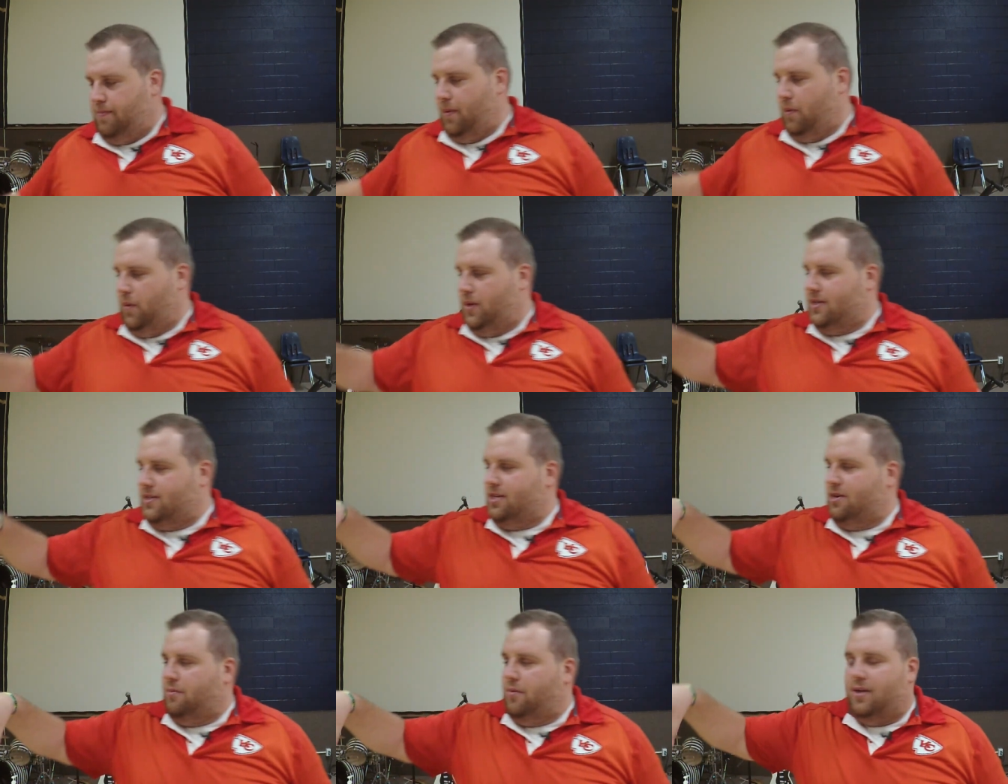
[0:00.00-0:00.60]
but
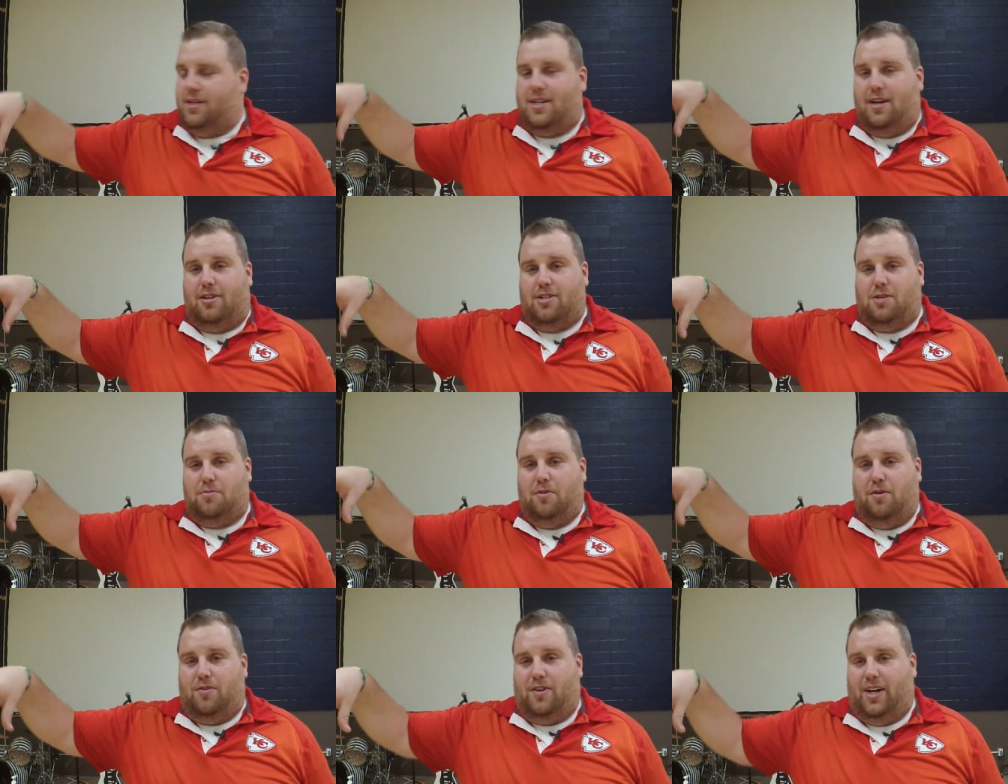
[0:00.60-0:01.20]
when someone
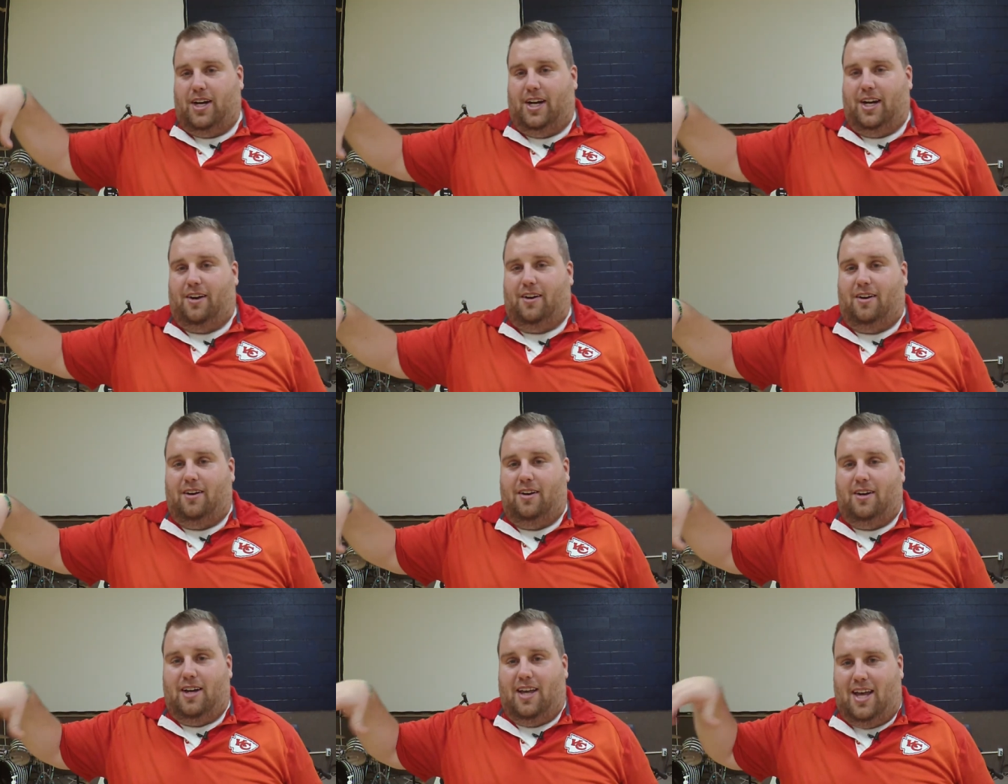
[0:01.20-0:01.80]
tells them over
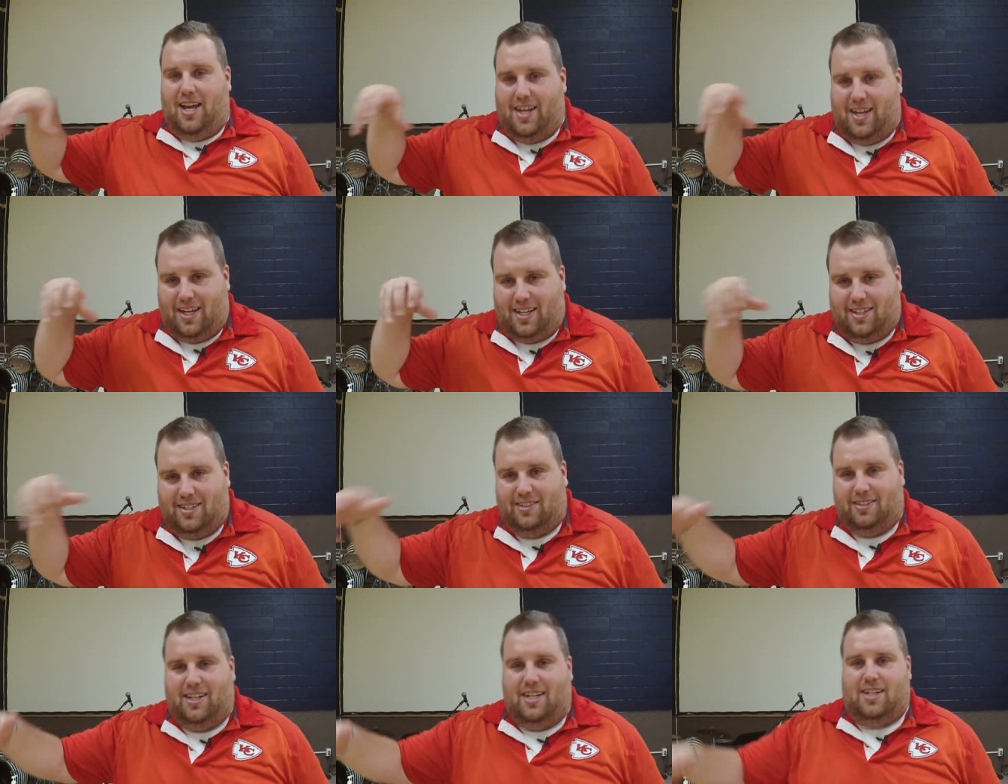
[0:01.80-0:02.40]
here and
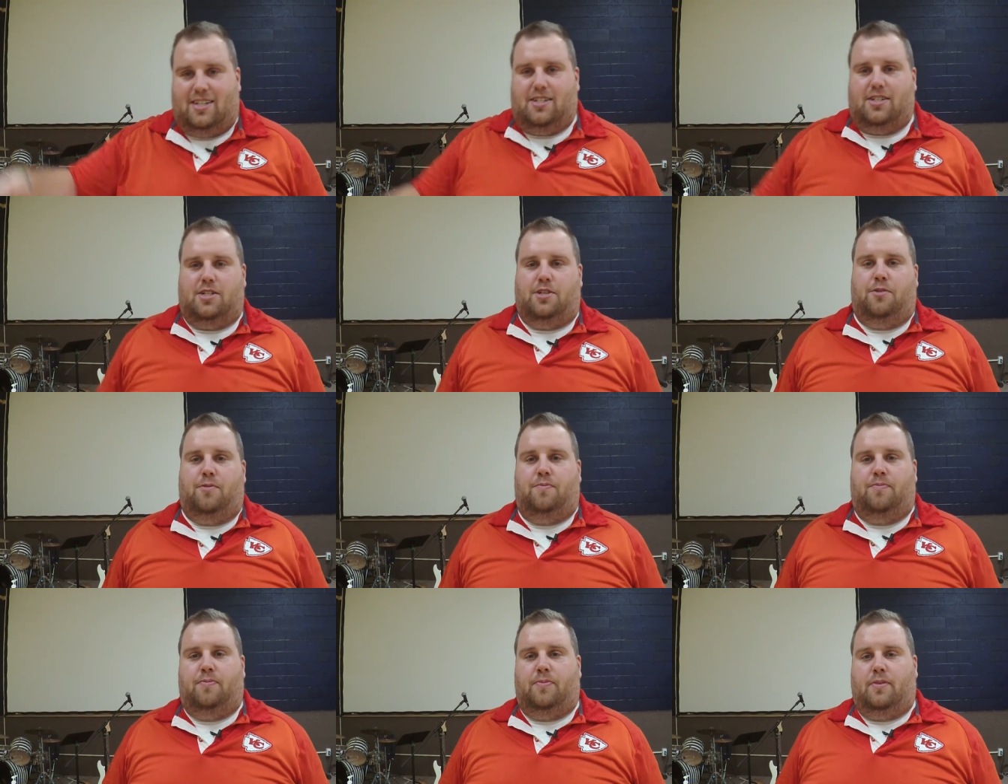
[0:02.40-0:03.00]
it
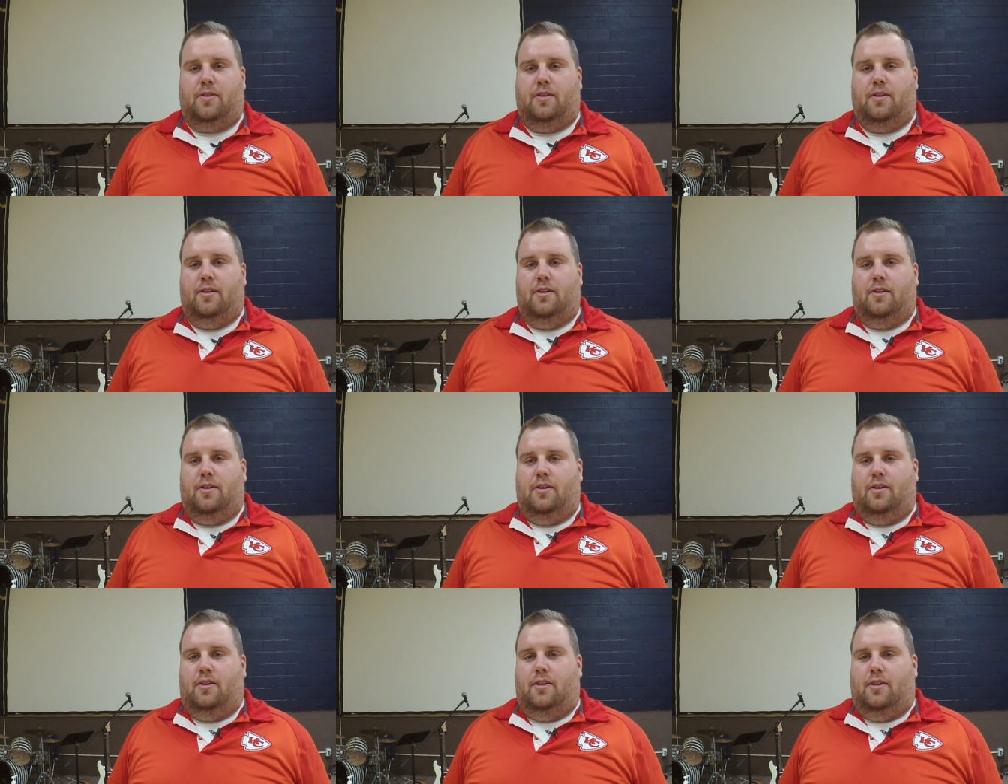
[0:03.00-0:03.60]
clicks,
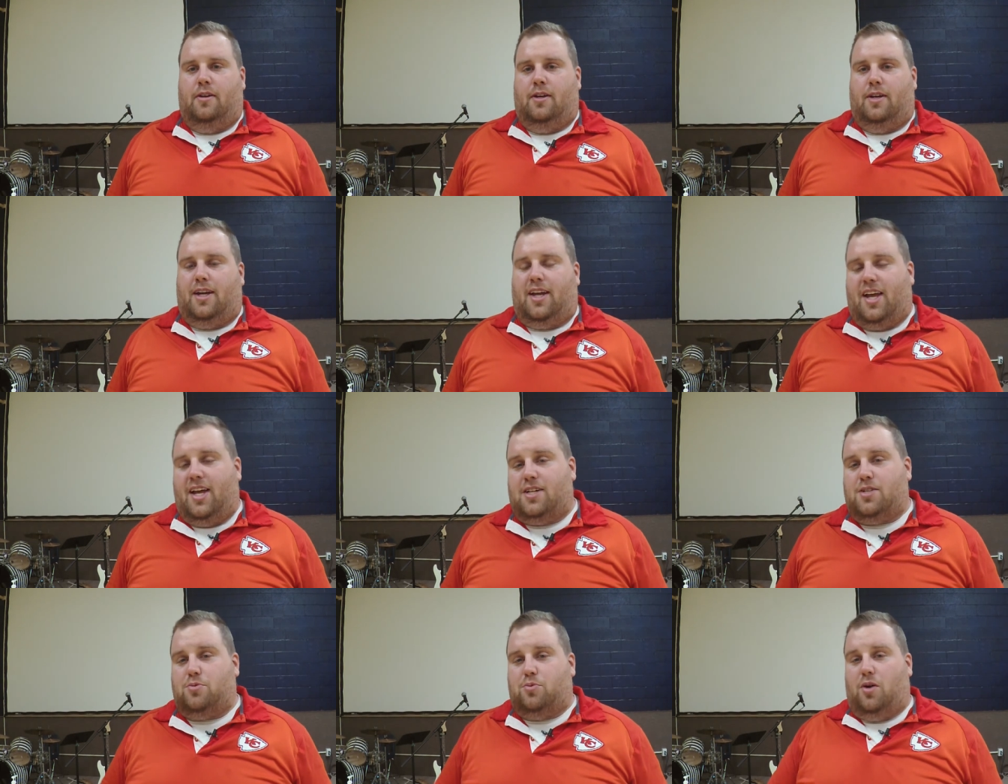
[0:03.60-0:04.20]

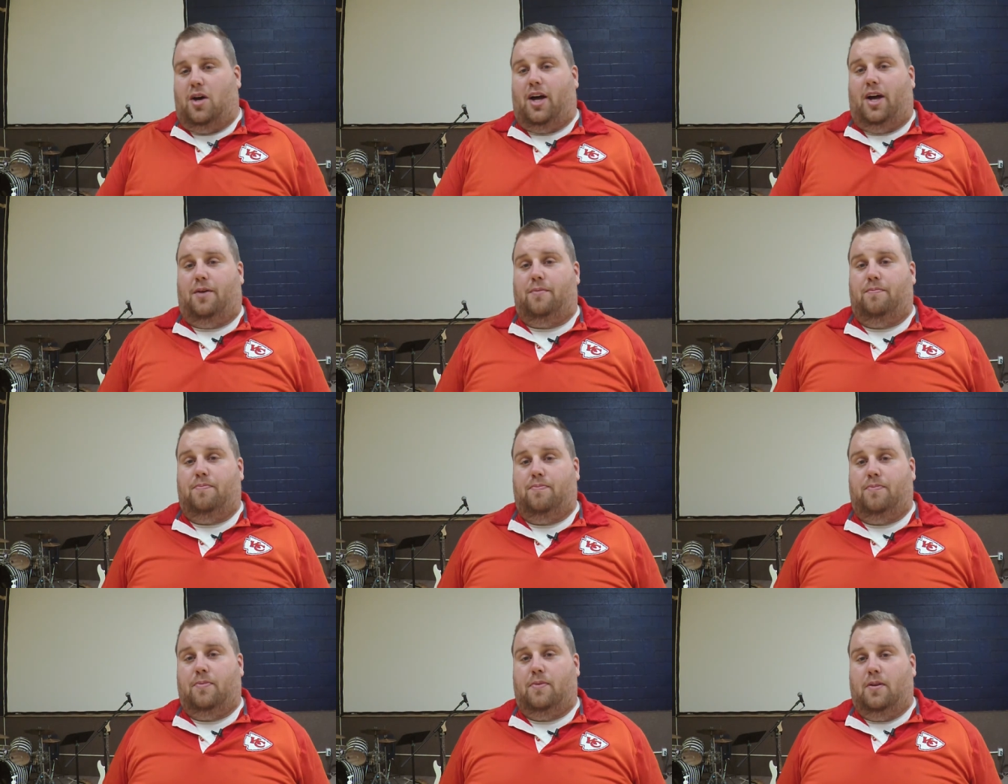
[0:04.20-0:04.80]
guess what?